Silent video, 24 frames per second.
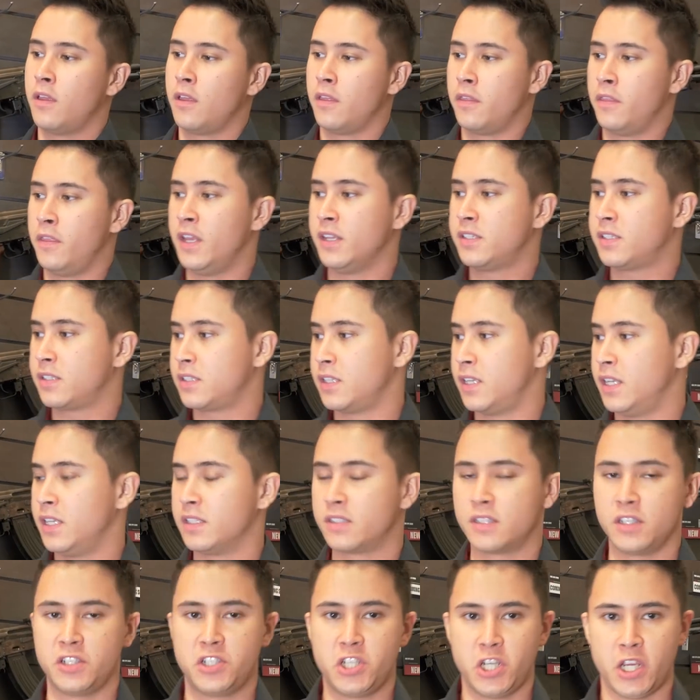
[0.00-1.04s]
this is
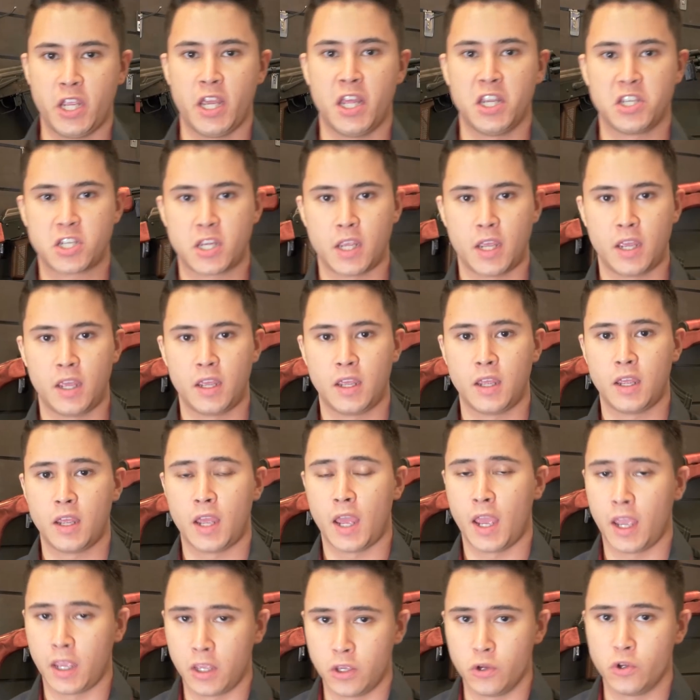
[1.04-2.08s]
the GHK
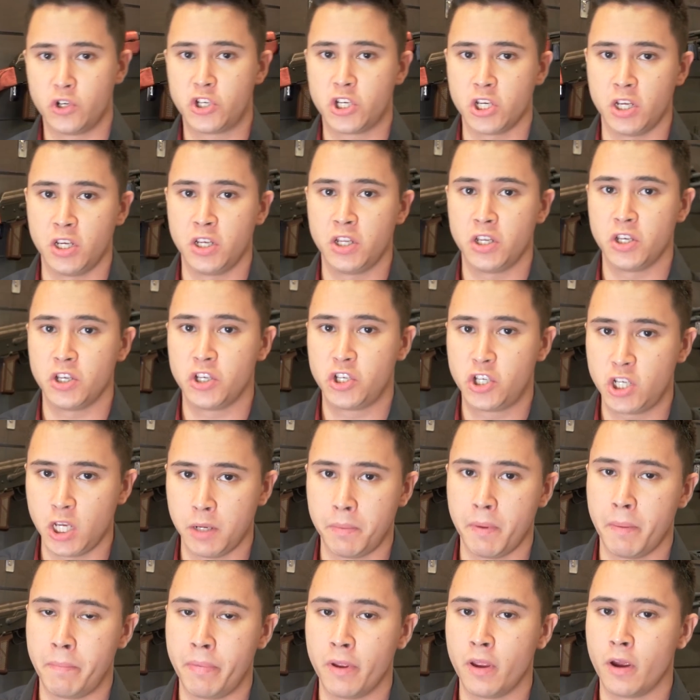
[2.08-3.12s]
AUG
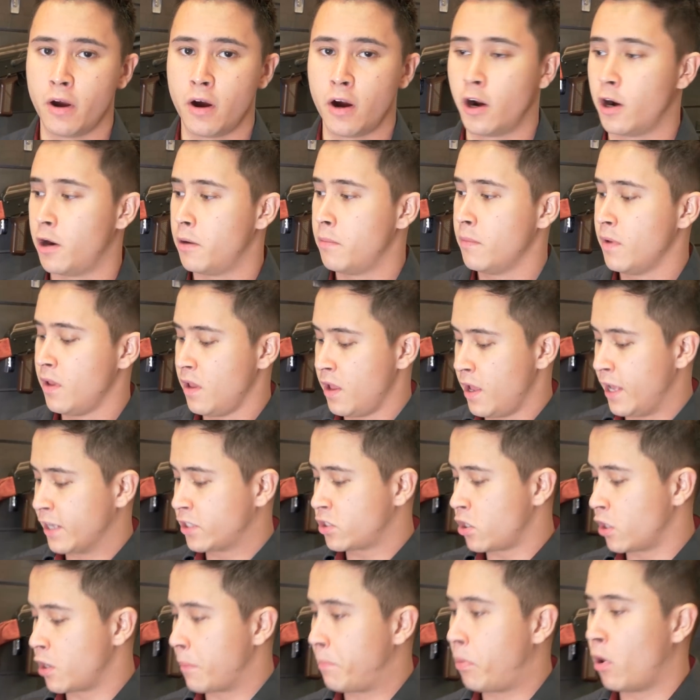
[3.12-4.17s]
GBBR. It's
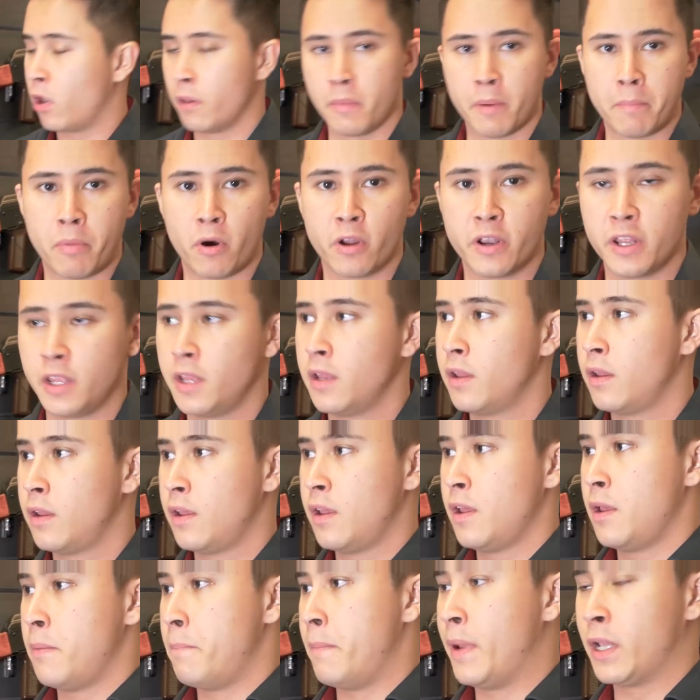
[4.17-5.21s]
got a polymer body,
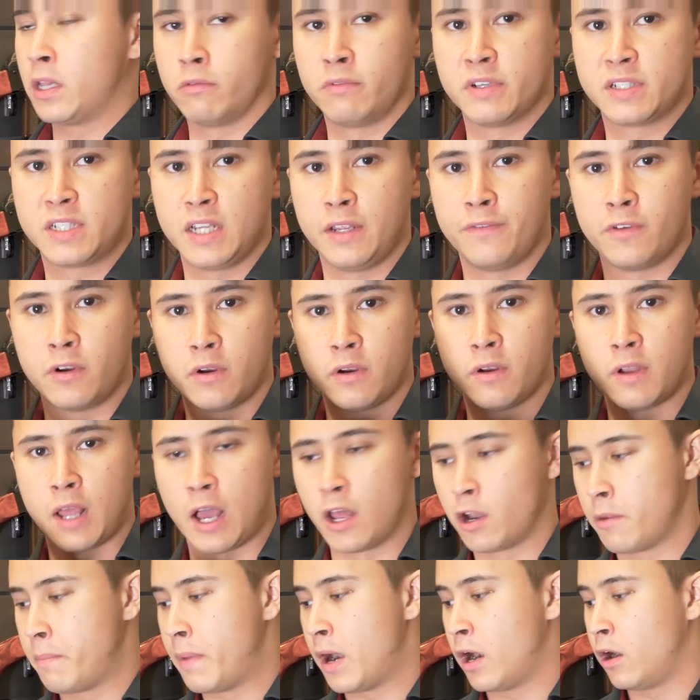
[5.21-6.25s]
metal receiver,
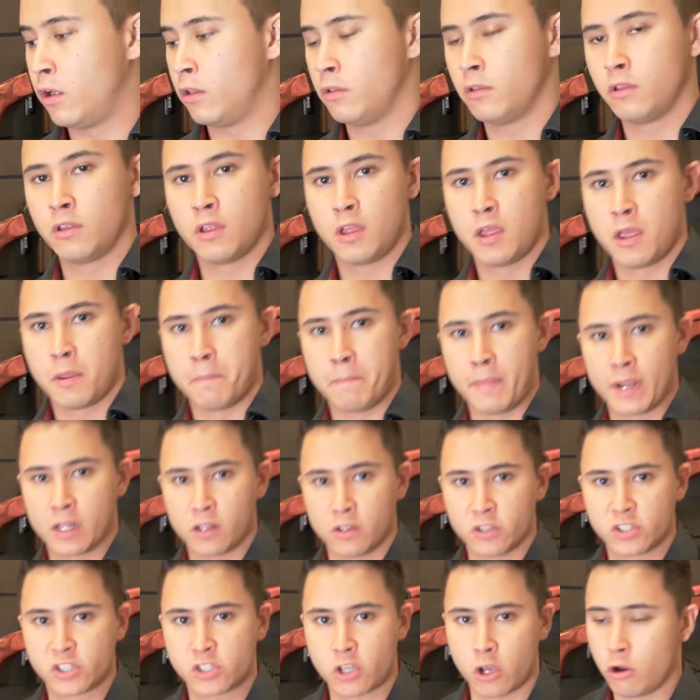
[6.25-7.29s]
outer barrel,
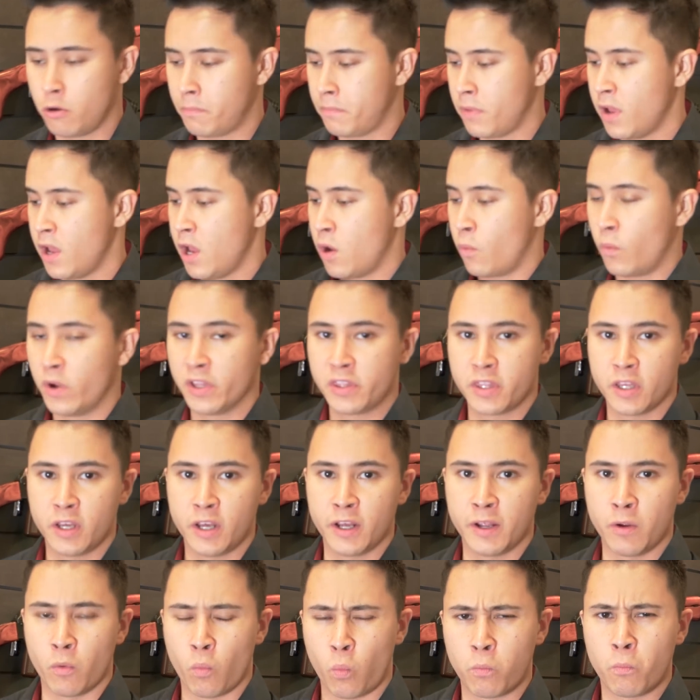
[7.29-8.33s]
metal scope with
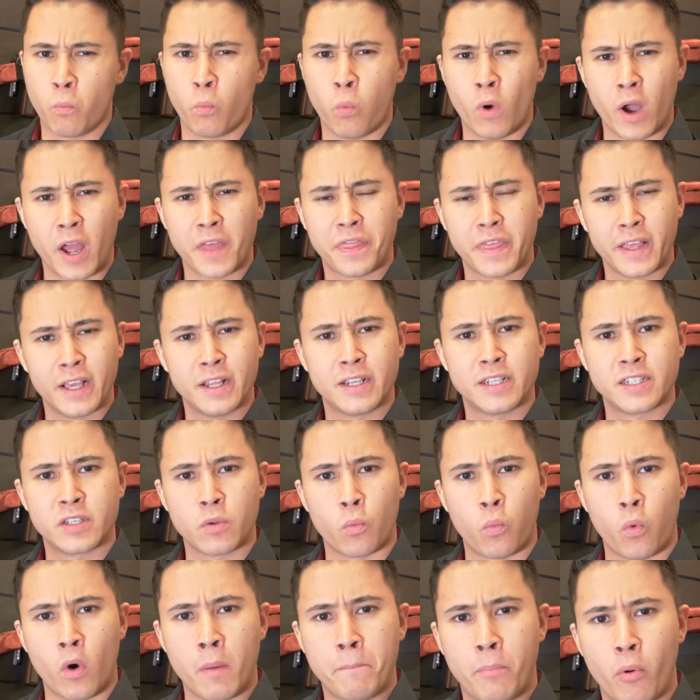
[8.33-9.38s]
a, I think it is a
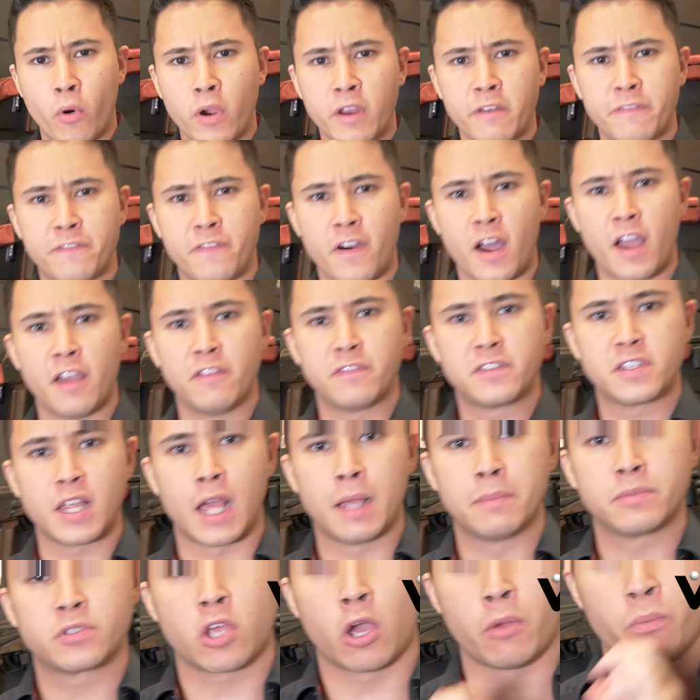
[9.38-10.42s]
1.5
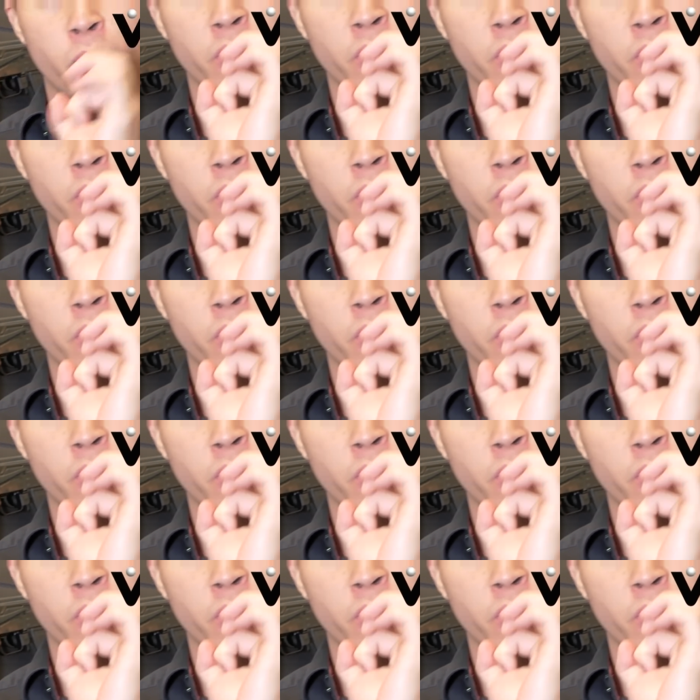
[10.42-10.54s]
times scope